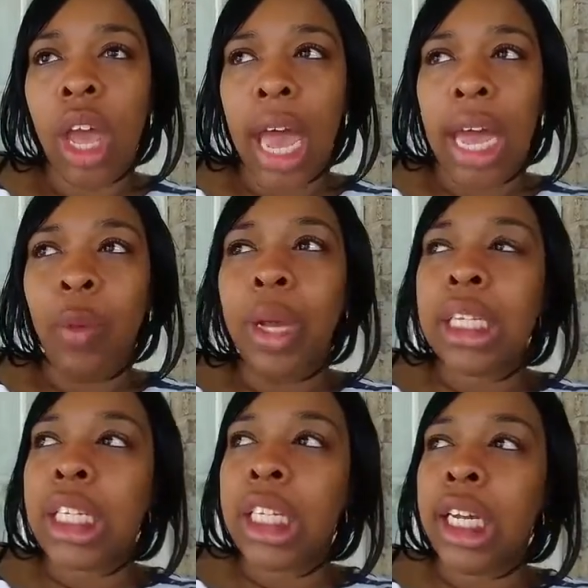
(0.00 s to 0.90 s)
And we can
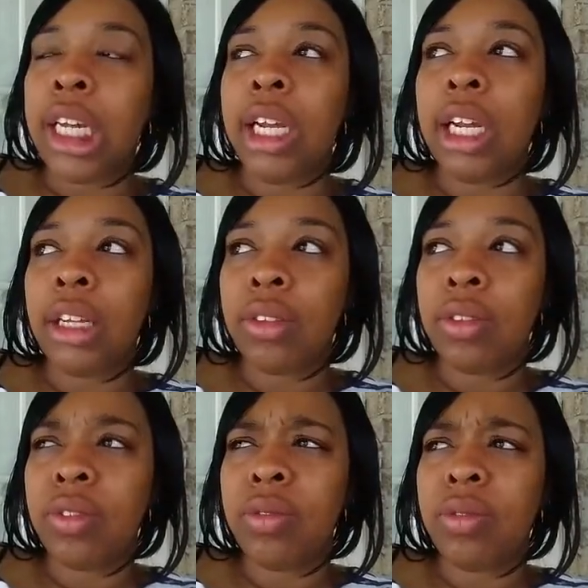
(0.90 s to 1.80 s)
see
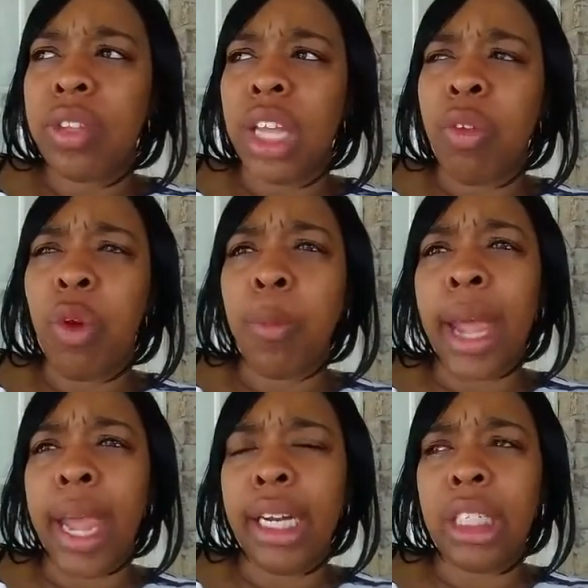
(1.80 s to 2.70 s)
if we're
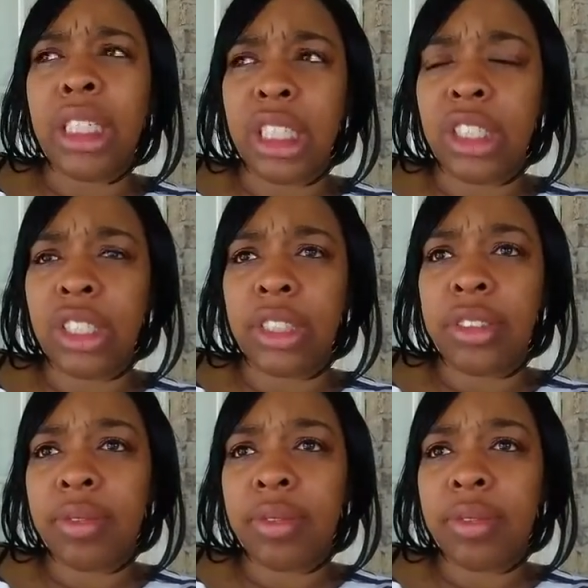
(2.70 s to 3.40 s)
paying attention,